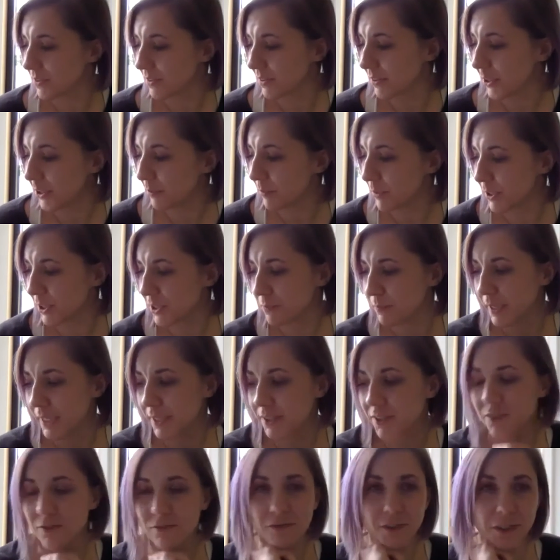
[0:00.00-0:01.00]
limits makes
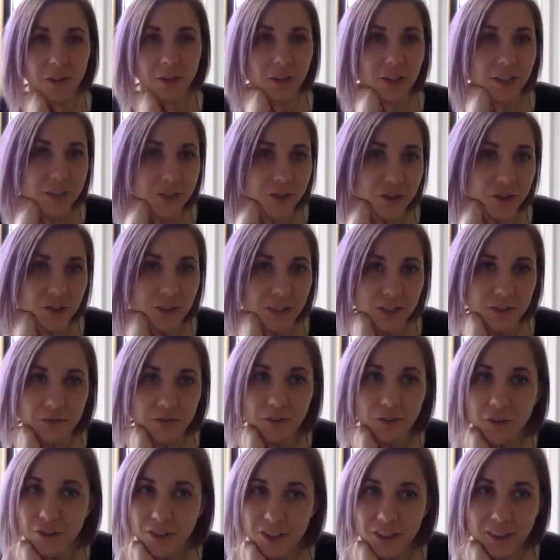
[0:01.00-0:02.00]
it feel less
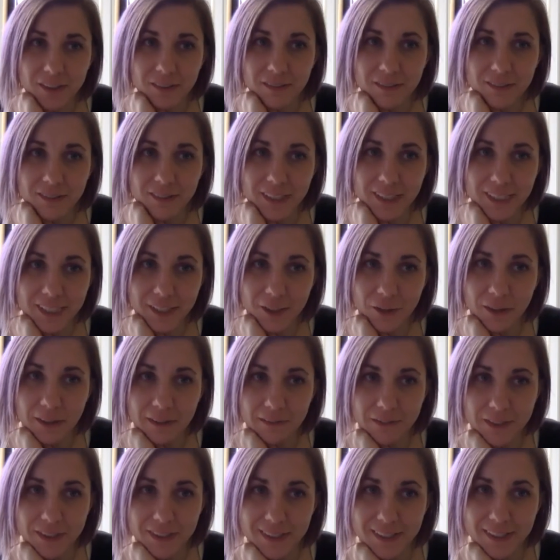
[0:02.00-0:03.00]
stressful than like you have to
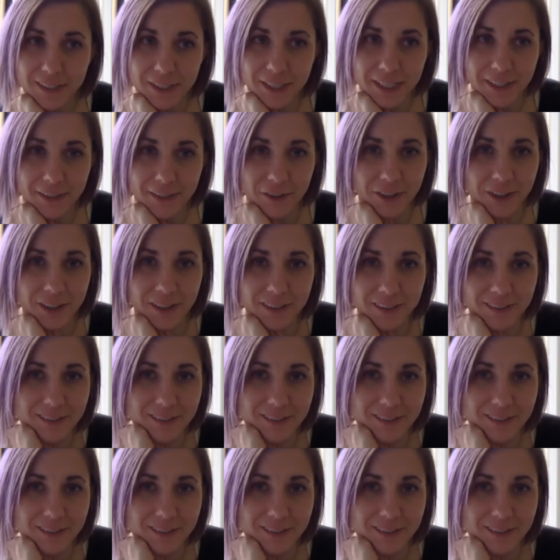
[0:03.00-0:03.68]
sit down and